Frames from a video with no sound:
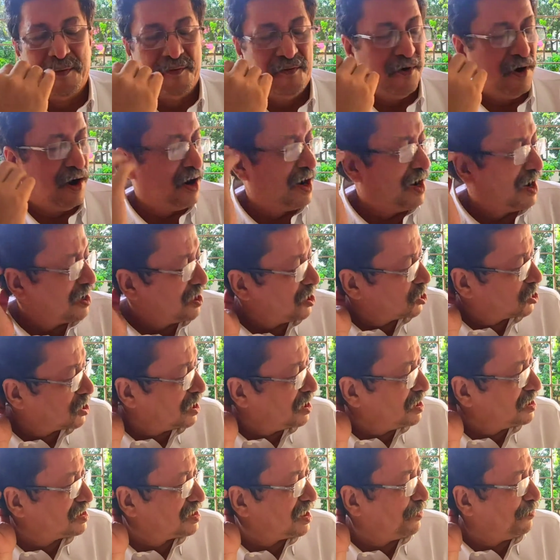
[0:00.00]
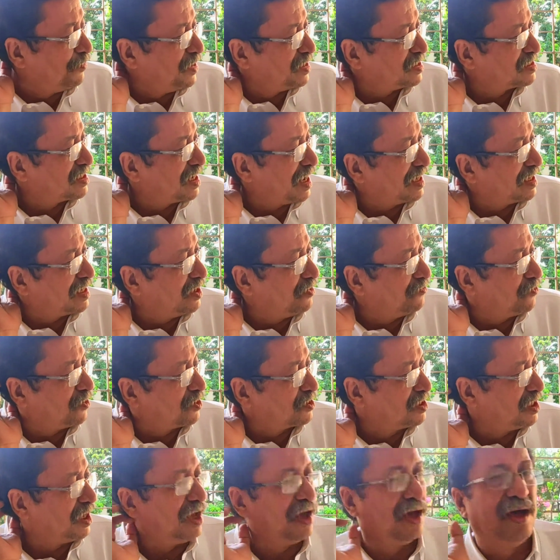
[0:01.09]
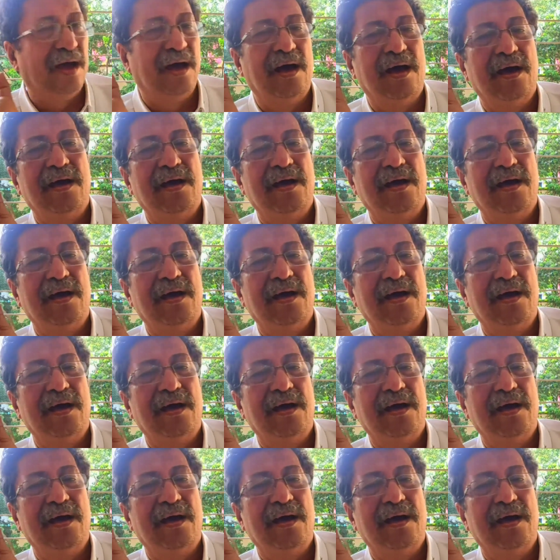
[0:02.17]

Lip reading: Foreign organization is the best likely for the